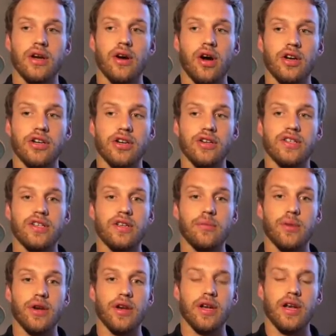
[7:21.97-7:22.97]
on your
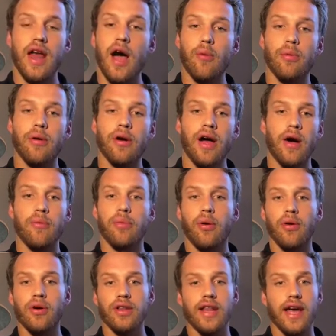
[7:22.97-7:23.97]
team, and how
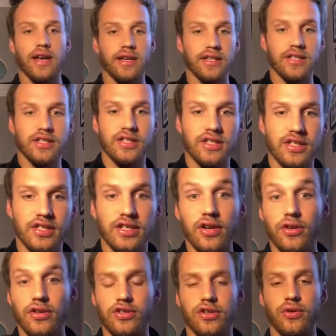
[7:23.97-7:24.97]
important that is
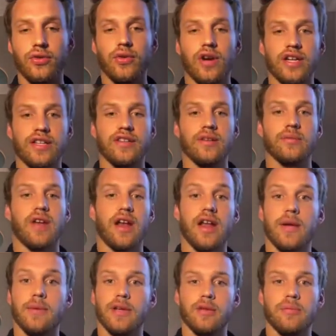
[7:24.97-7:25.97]
still to a team
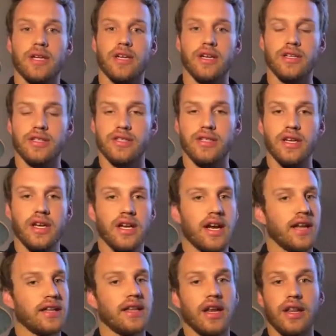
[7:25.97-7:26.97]
dynamic, because
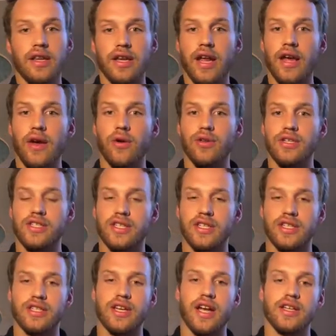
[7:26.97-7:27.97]
at the end of the day, only
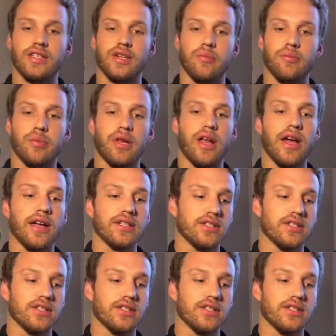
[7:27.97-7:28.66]
six guys can play.